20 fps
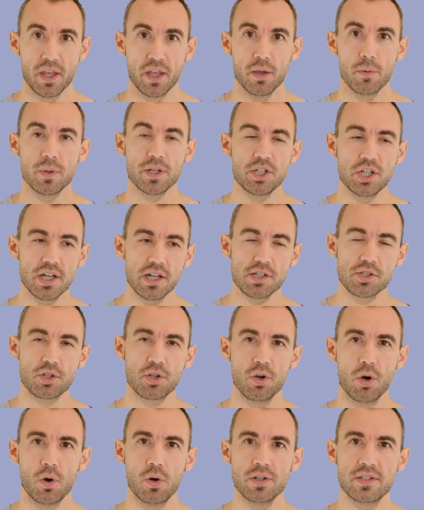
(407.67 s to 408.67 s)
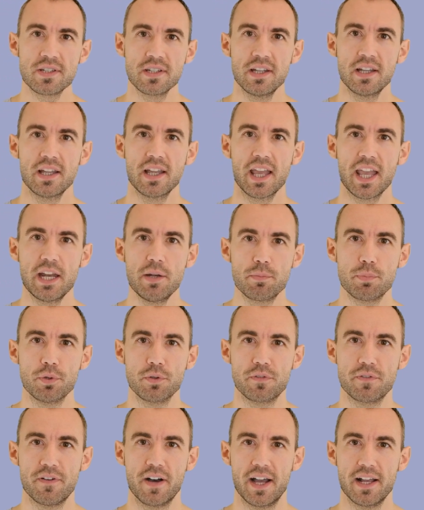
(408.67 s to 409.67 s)
which here is called input
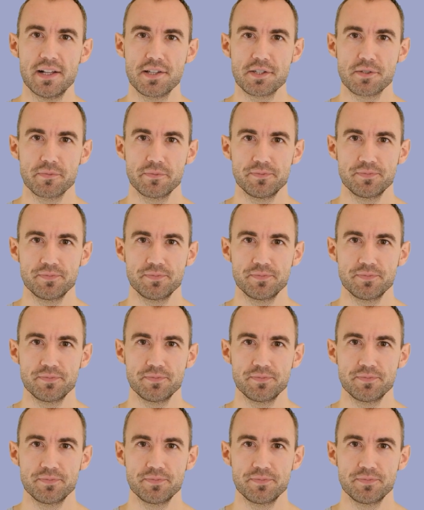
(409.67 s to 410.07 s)
files.